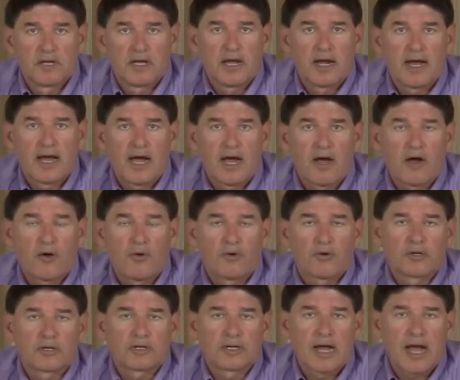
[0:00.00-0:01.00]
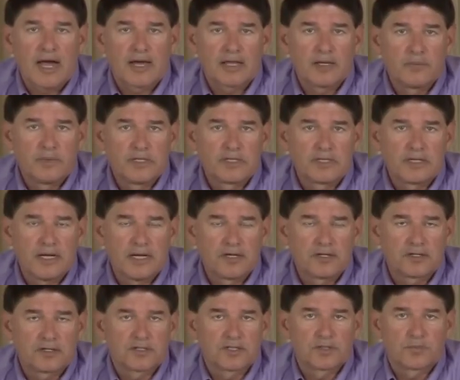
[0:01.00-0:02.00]
and how
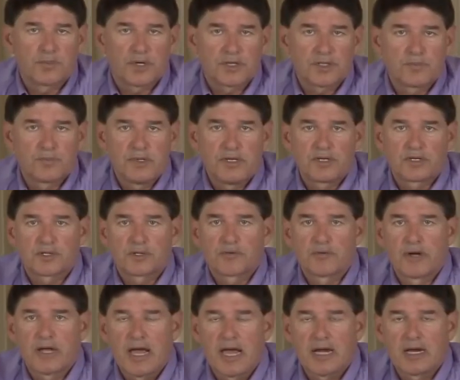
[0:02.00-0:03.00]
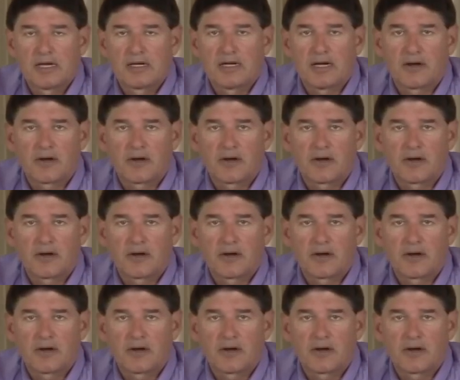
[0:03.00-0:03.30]
documentations must be created,